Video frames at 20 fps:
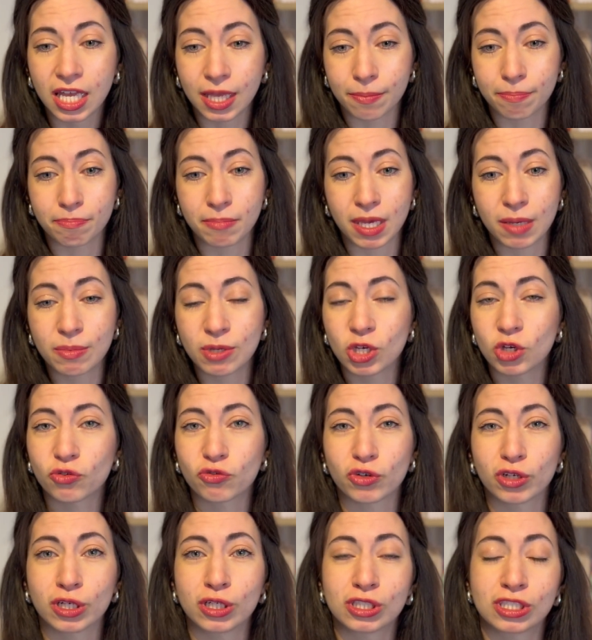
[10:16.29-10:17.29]
Maybe you
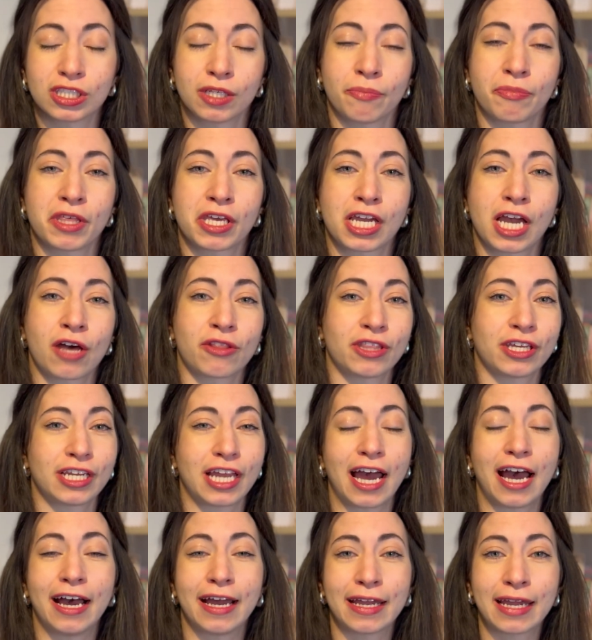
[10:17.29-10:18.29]
figure something out that
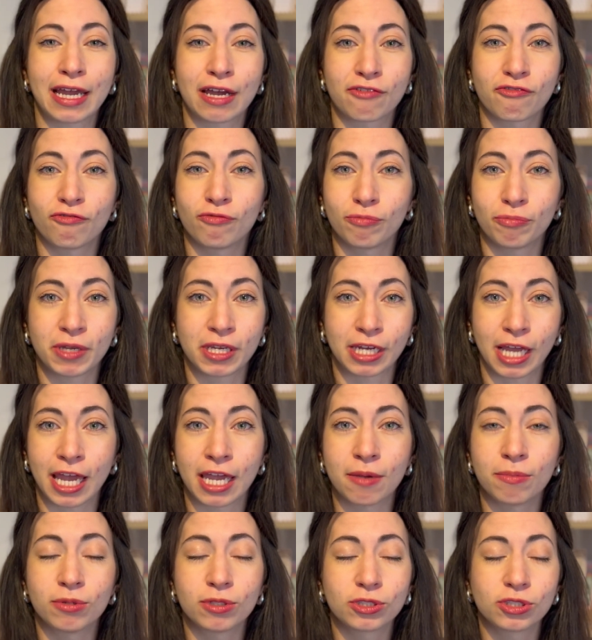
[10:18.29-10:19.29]
I haven't been
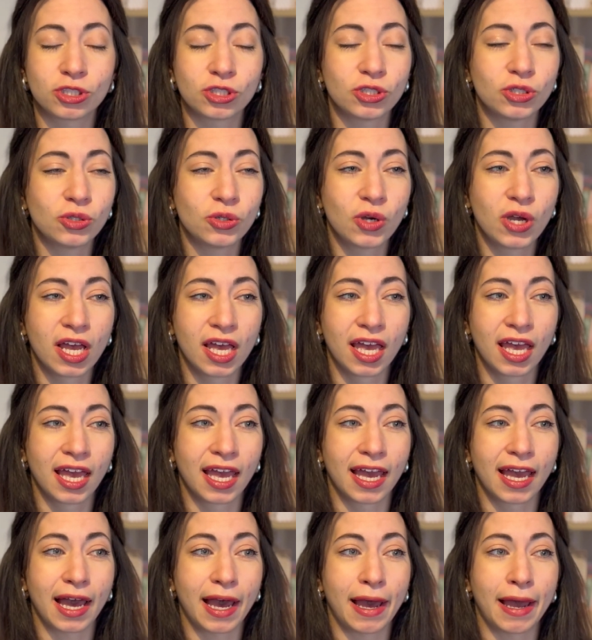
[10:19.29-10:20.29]
able to,
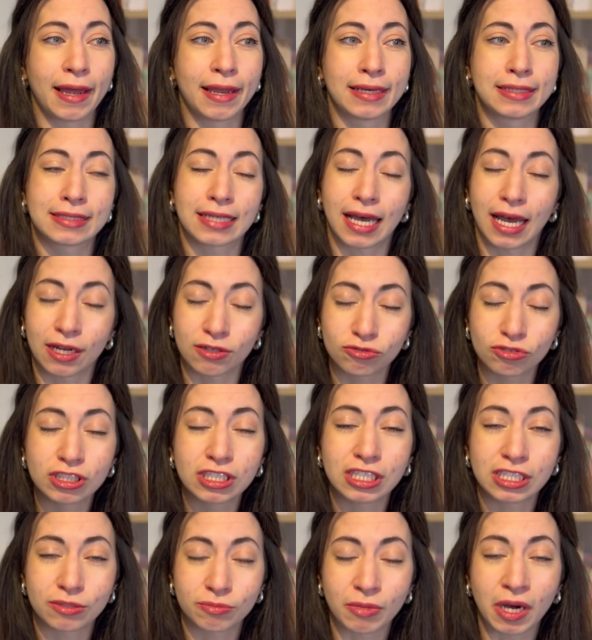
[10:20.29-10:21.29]
and I
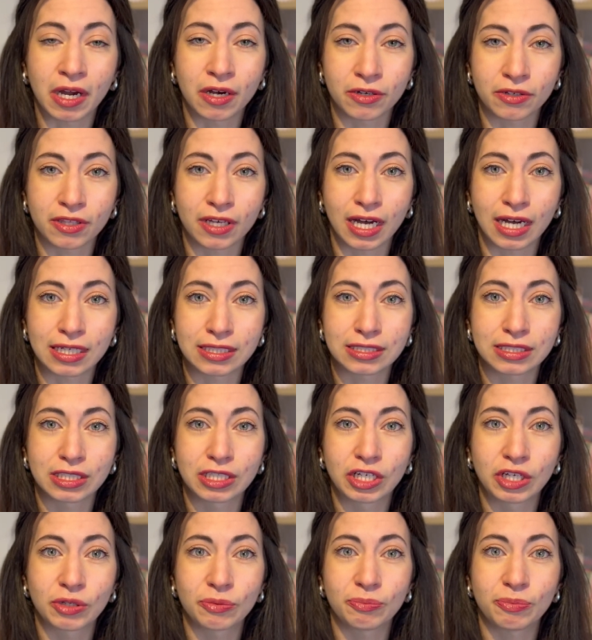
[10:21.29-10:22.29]
really admire that.
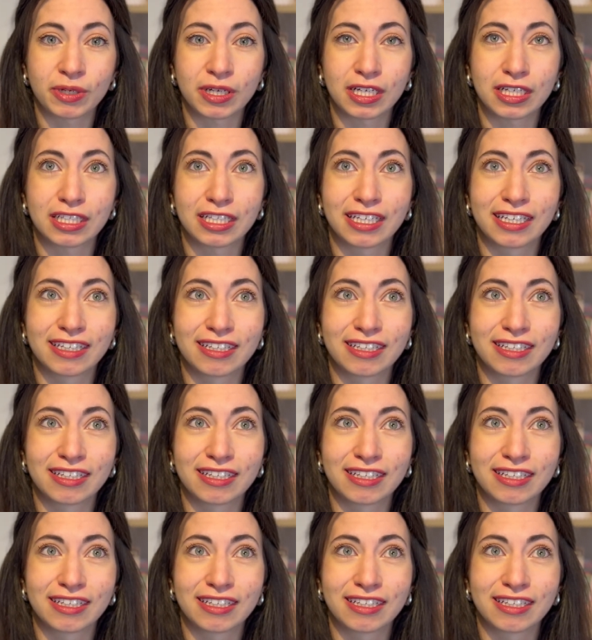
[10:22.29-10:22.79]
But